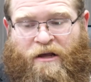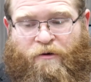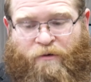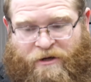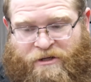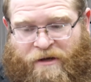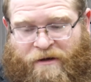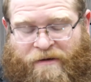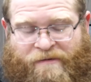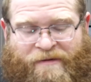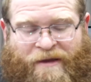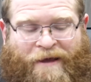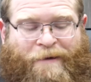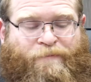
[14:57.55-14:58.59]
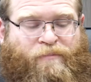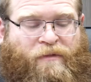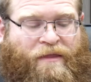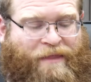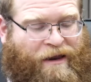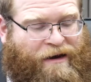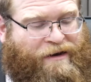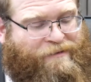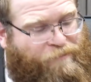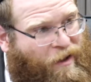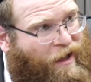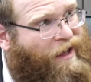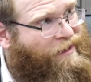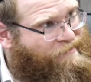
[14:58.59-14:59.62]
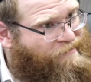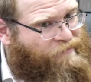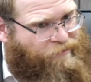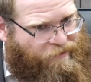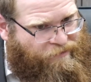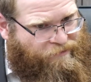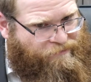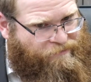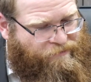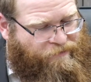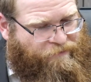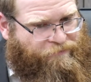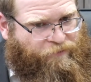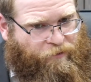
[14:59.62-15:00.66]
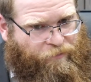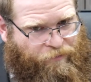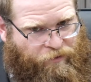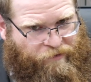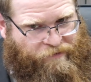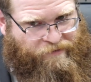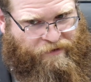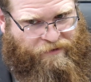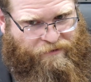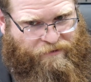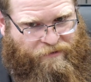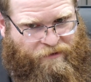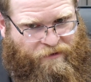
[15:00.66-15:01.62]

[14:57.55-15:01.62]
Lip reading: which is that it is possible for a person